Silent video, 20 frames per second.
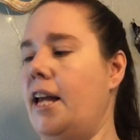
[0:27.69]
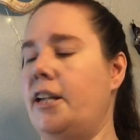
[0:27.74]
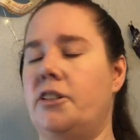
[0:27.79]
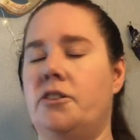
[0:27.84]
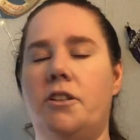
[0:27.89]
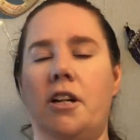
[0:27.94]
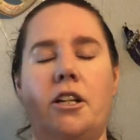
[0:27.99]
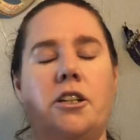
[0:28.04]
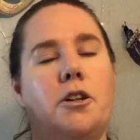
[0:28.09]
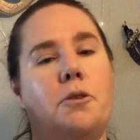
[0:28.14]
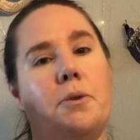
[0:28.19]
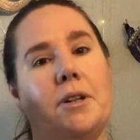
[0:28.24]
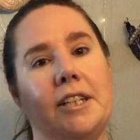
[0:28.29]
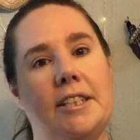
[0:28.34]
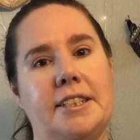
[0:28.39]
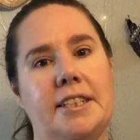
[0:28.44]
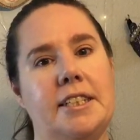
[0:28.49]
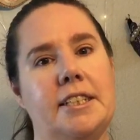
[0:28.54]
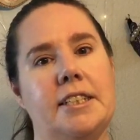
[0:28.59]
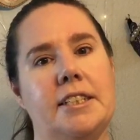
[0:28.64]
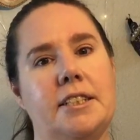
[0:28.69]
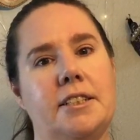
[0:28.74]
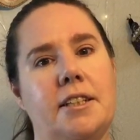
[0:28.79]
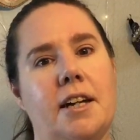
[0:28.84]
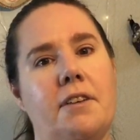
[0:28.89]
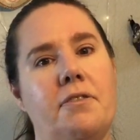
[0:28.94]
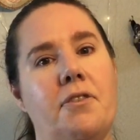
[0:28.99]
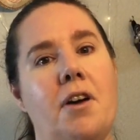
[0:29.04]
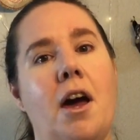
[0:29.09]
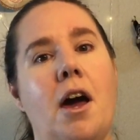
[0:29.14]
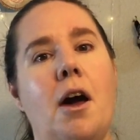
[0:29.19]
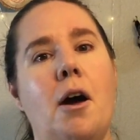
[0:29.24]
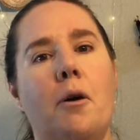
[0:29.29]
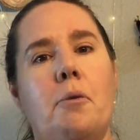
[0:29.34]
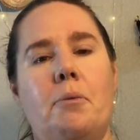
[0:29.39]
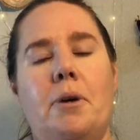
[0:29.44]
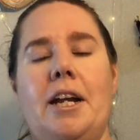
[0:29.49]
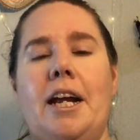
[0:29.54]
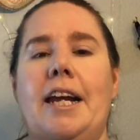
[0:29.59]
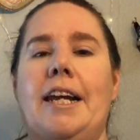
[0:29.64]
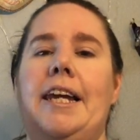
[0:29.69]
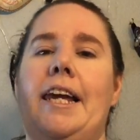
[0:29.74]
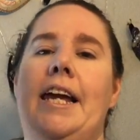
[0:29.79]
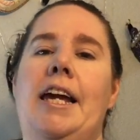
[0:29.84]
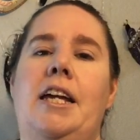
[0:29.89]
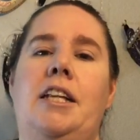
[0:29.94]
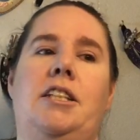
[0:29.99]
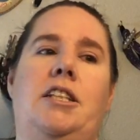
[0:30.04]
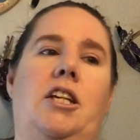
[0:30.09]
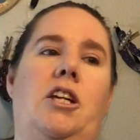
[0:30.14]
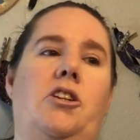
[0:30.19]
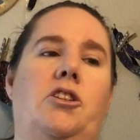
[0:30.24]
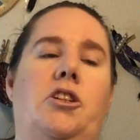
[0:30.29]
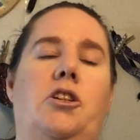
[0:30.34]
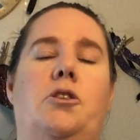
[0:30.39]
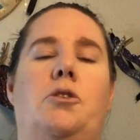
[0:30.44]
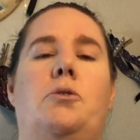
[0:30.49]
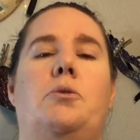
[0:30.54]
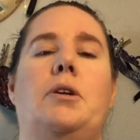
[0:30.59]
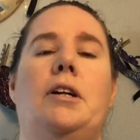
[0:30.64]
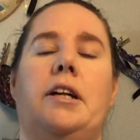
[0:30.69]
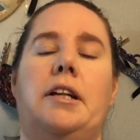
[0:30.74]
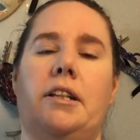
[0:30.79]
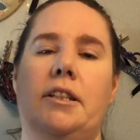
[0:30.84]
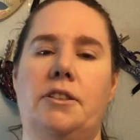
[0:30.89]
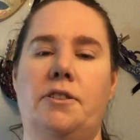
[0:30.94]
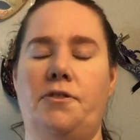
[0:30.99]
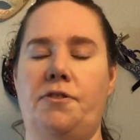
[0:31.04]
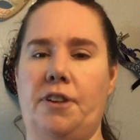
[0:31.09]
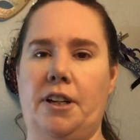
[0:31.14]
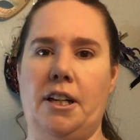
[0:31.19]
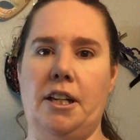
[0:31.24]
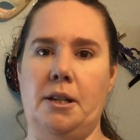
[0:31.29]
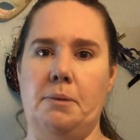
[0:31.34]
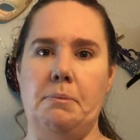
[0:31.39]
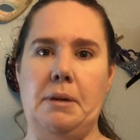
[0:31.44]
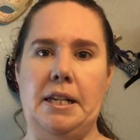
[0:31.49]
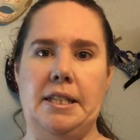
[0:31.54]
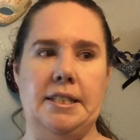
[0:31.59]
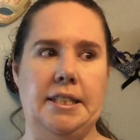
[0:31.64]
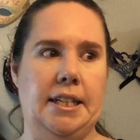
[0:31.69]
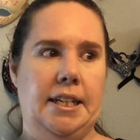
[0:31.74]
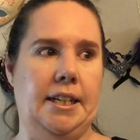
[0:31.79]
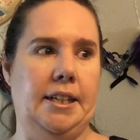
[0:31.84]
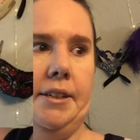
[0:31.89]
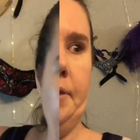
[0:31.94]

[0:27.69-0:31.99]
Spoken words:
I do not know what is in this stuff, but I can tell you it is freaking amazing.